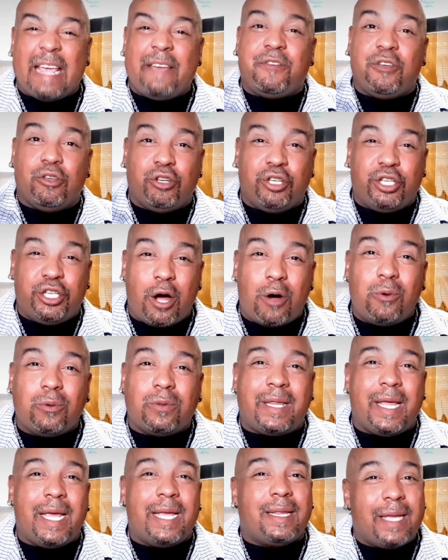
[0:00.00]
If you
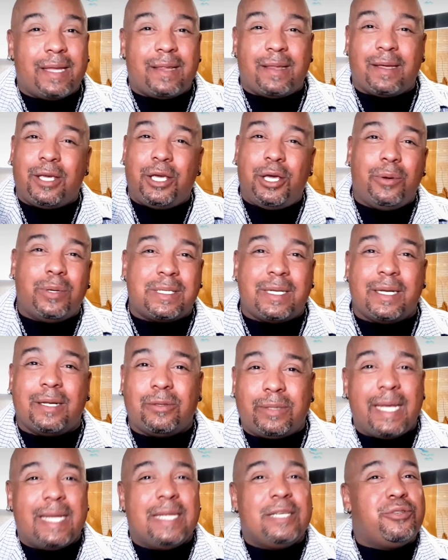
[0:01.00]
don't think they're the cutest little
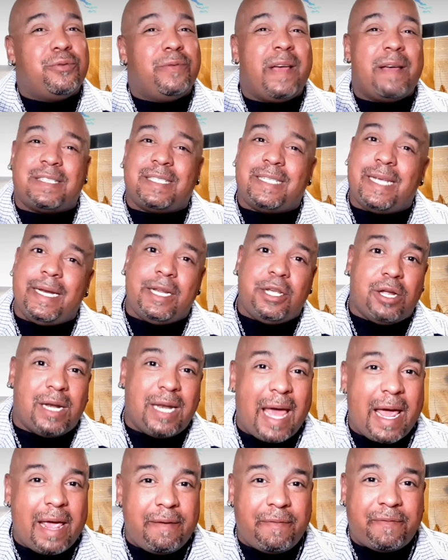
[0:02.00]
things you've ever seen in your
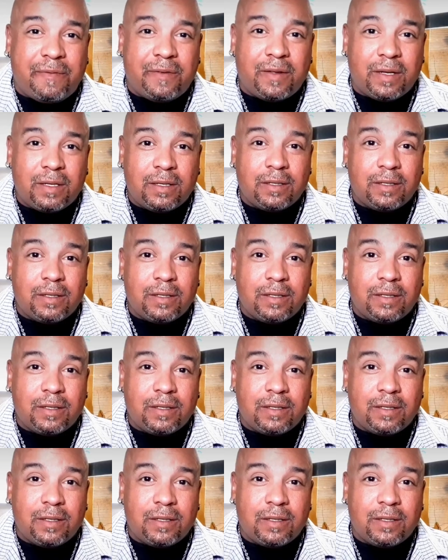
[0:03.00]
life,